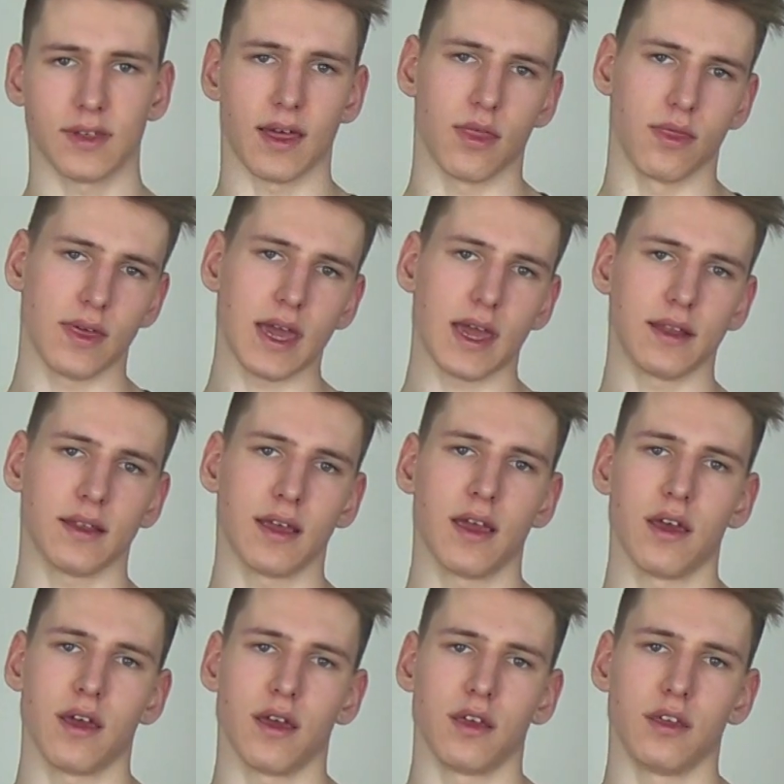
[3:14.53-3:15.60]
And then
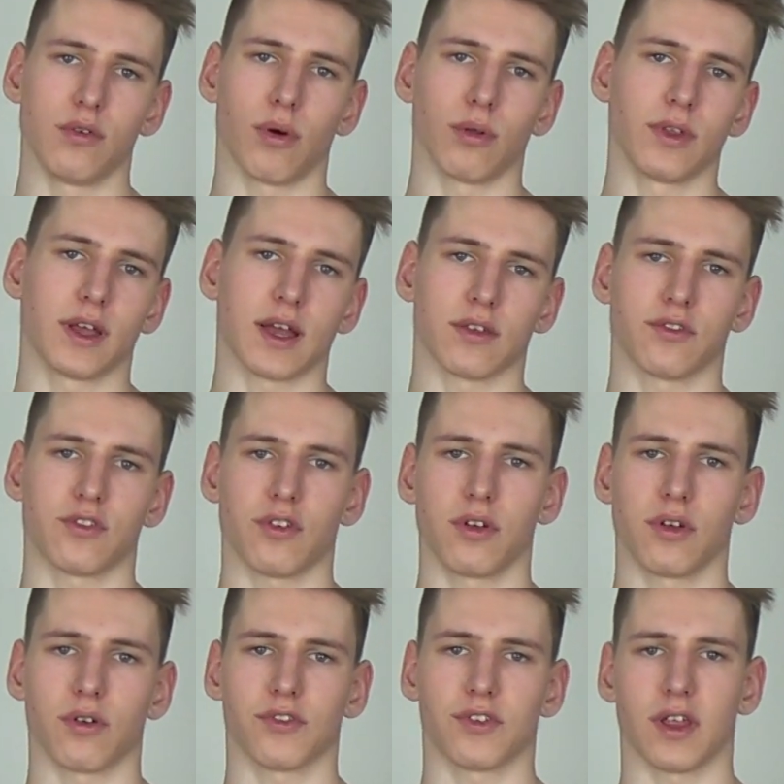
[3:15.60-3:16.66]
you only concern
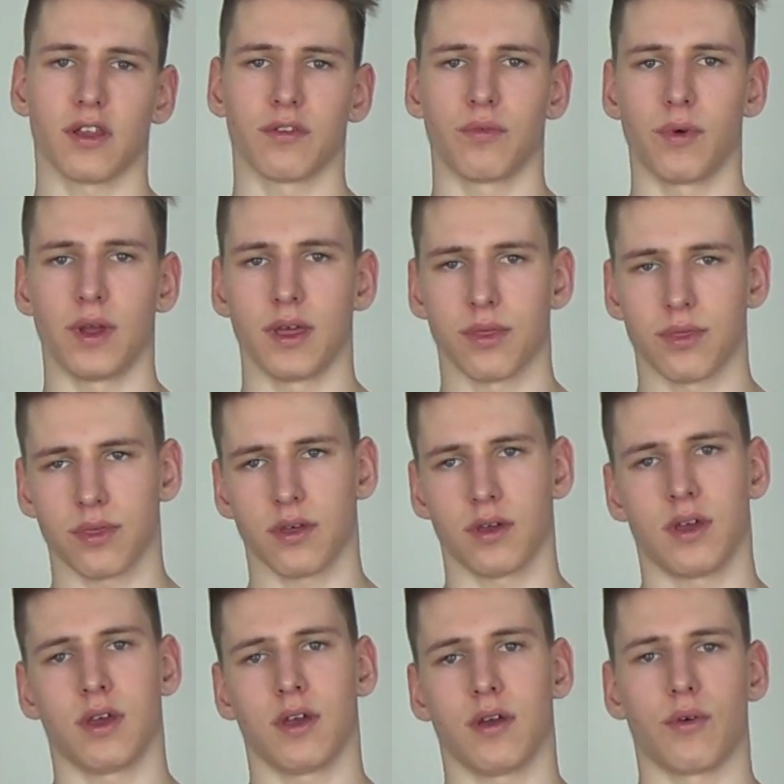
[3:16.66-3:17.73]
yourself with
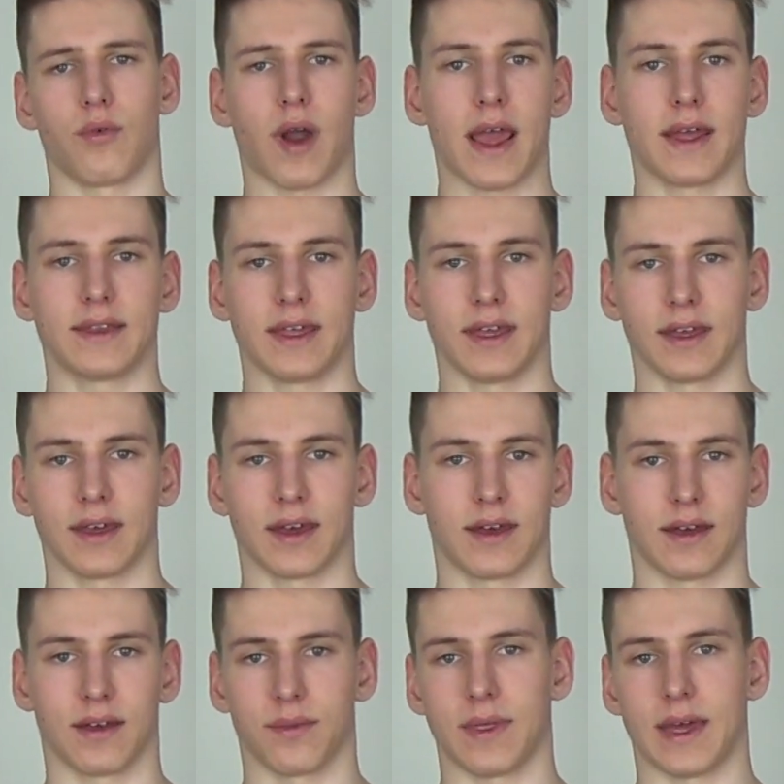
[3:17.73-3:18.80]
writing
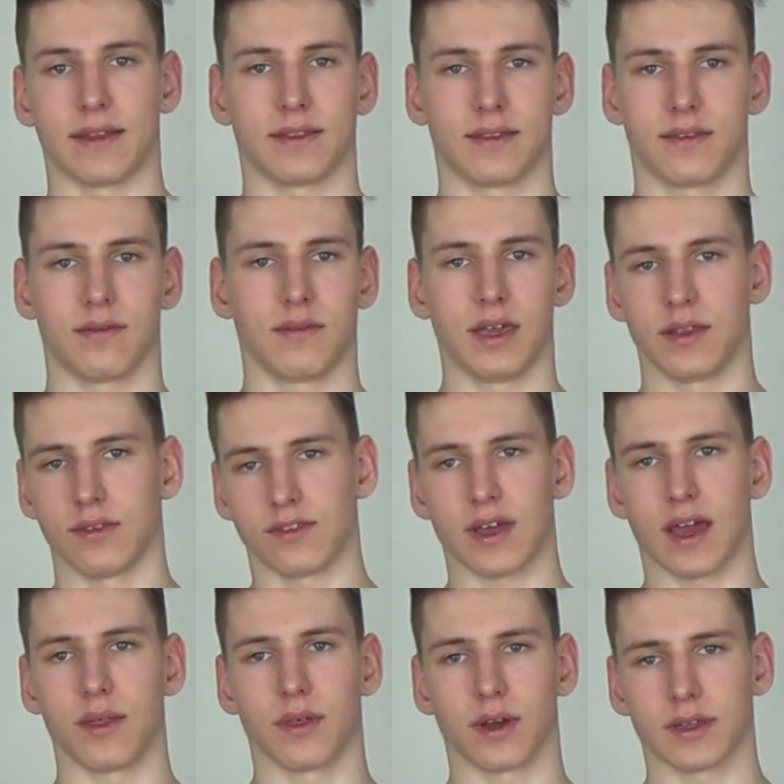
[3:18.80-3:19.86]
that
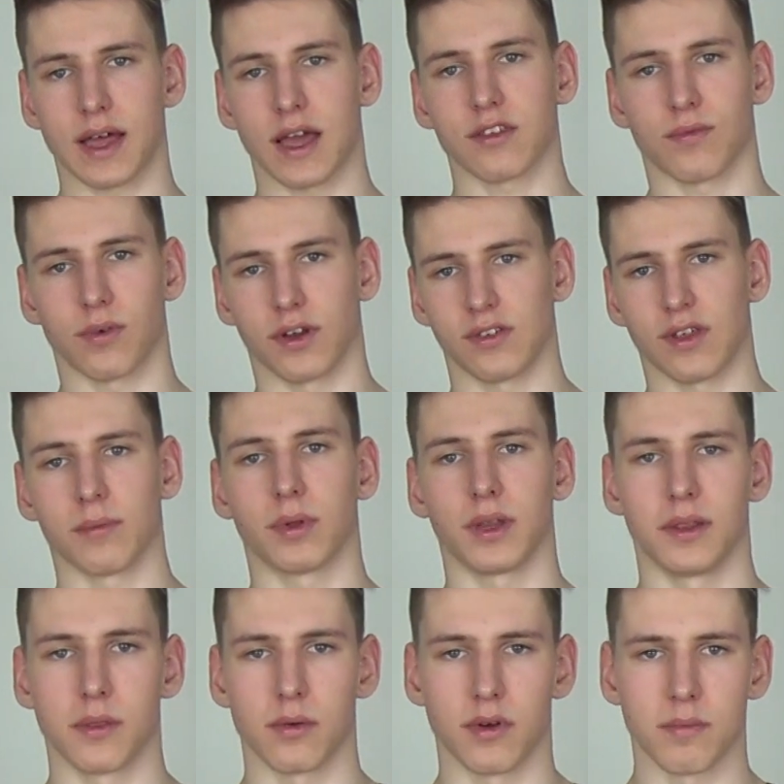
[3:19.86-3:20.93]
inside the class. For example,
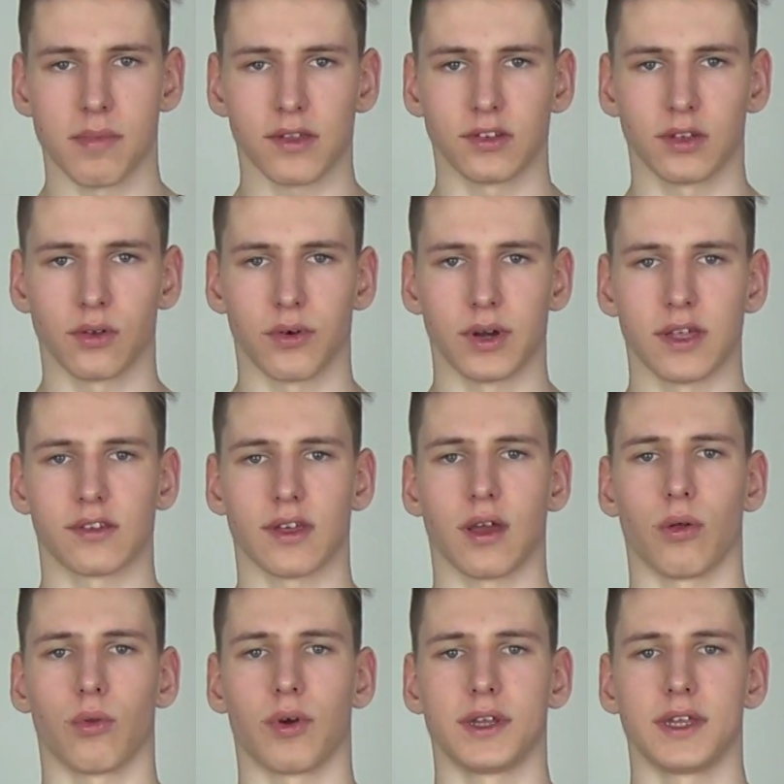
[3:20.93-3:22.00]
in the repository, as I
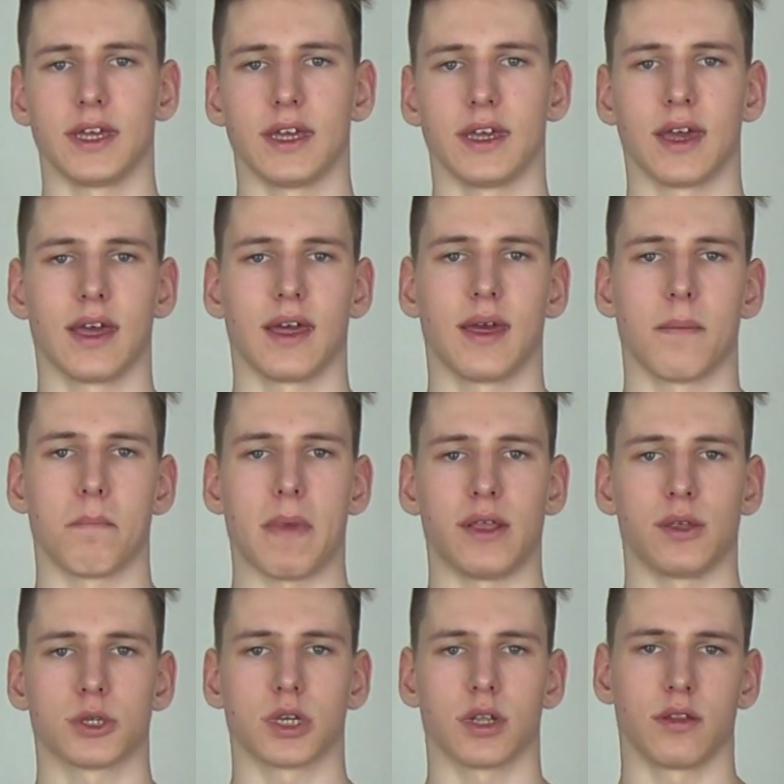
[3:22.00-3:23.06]
already
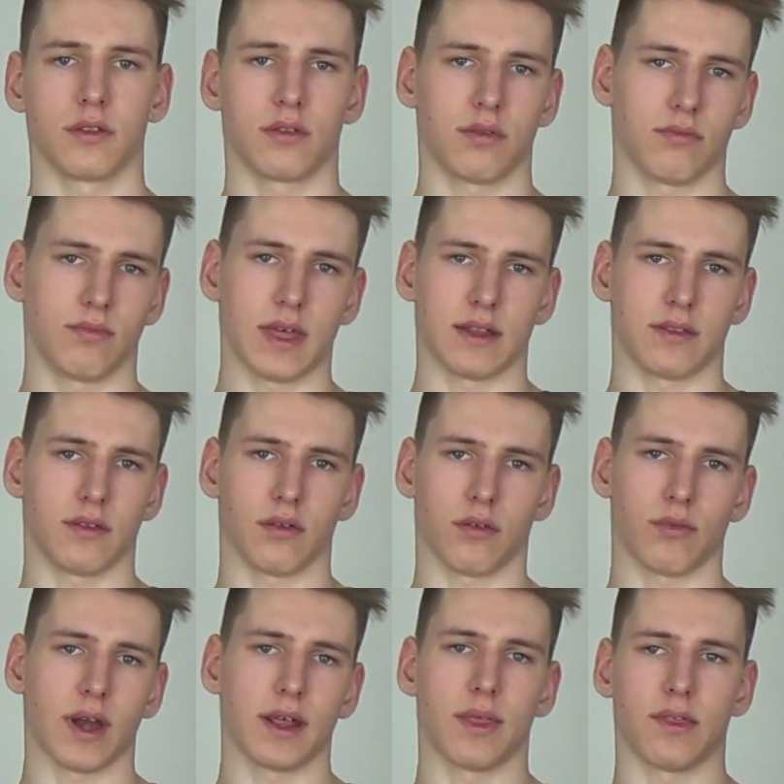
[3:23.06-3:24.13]
mentioned, that,
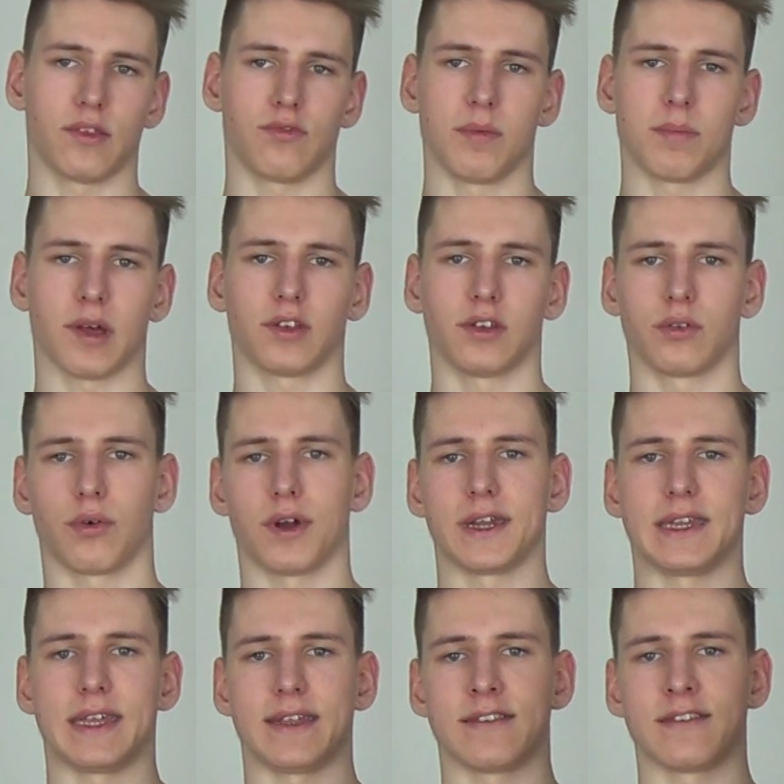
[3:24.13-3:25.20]
all right, this repository
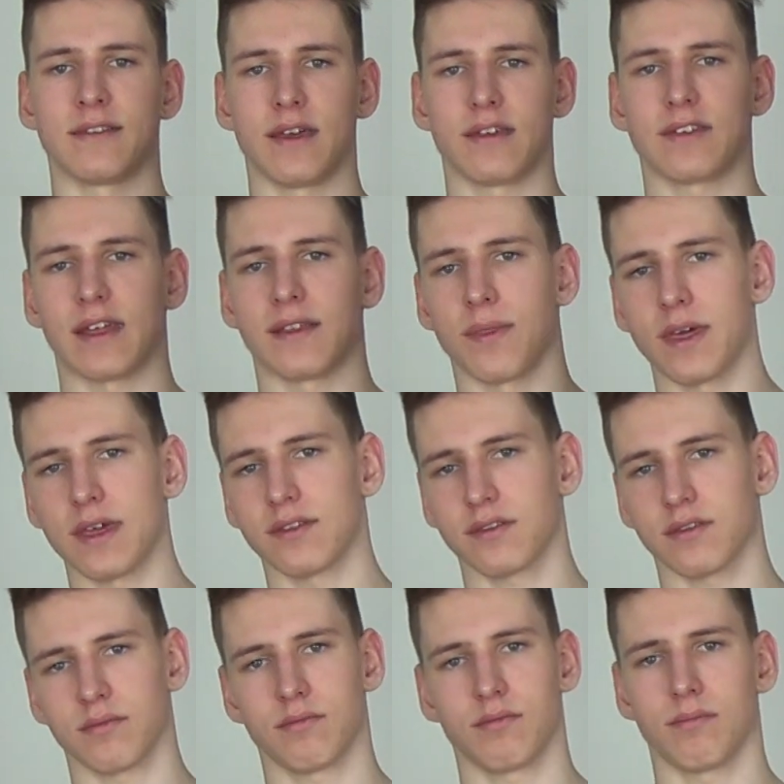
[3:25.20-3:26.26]
needs this and
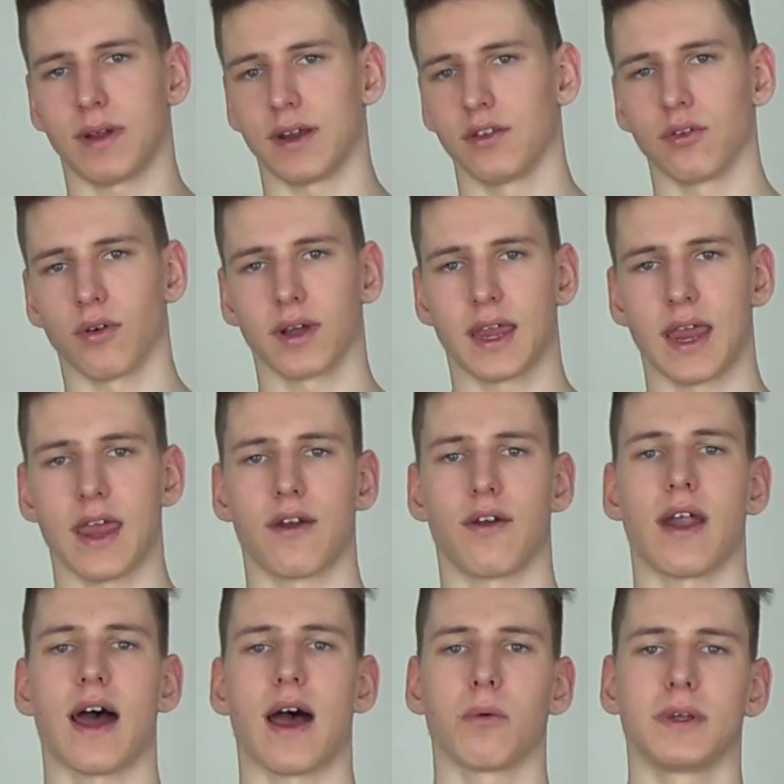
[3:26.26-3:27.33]
this, but you don't care
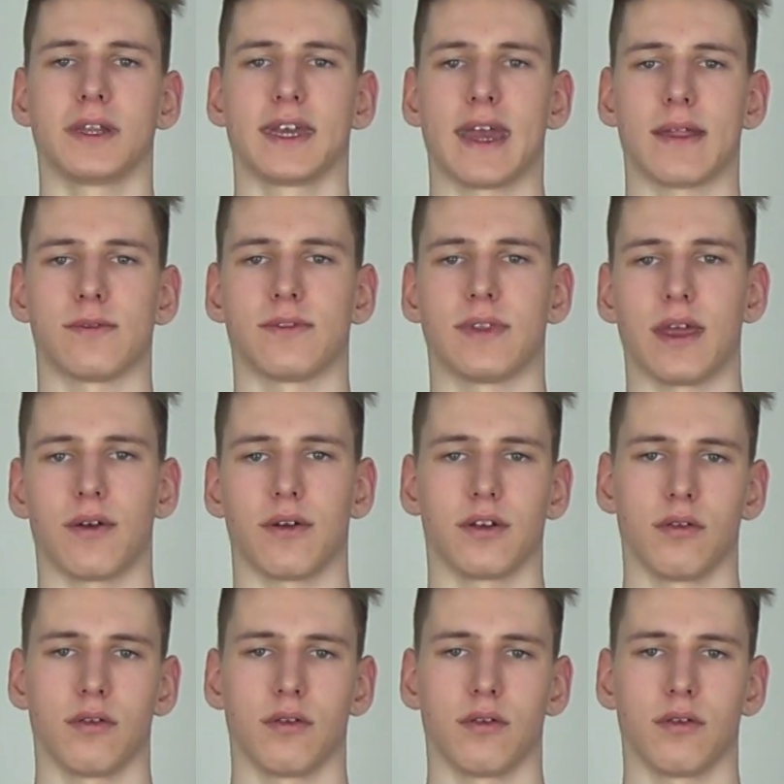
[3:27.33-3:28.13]
how it gets there.